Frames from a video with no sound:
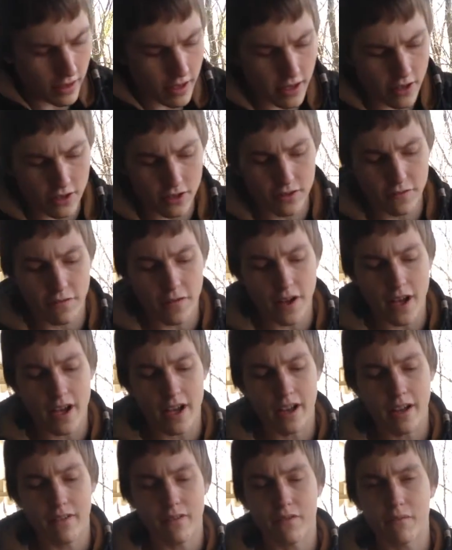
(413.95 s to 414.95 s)
Here's
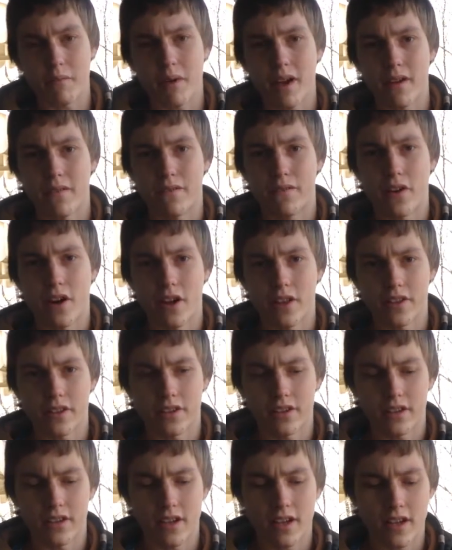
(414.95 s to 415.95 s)
5 My
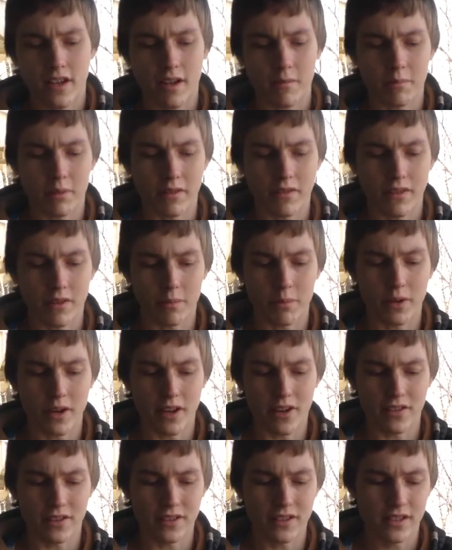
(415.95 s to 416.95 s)
Father. I believe they're
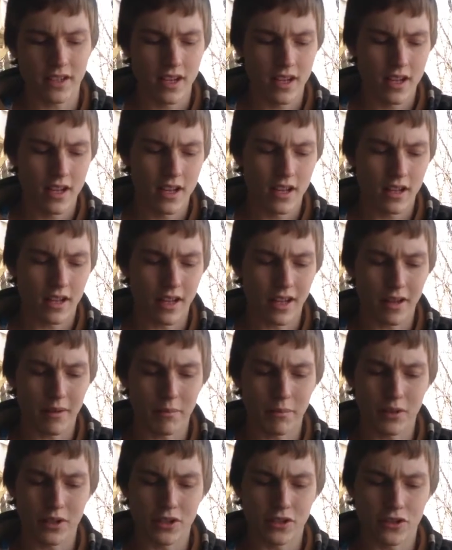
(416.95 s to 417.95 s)
pronounced Les
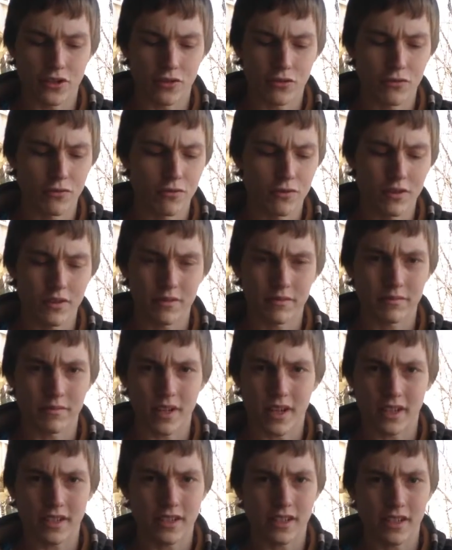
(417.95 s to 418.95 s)
Bijoux,
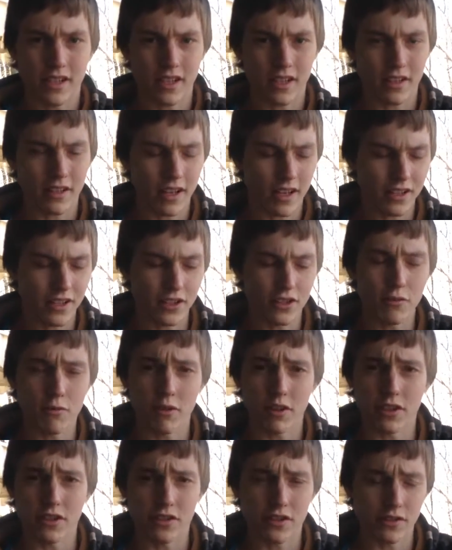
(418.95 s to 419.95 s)

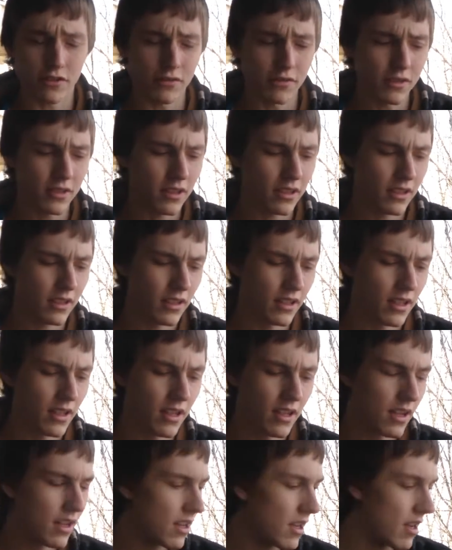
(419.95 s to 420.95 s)
1922.
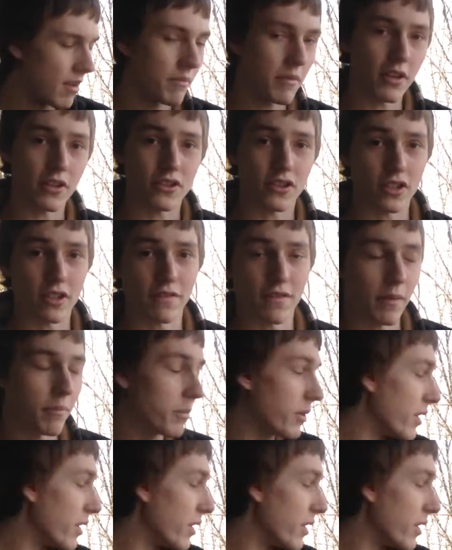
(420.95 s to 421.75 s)
I'm not sure if I'm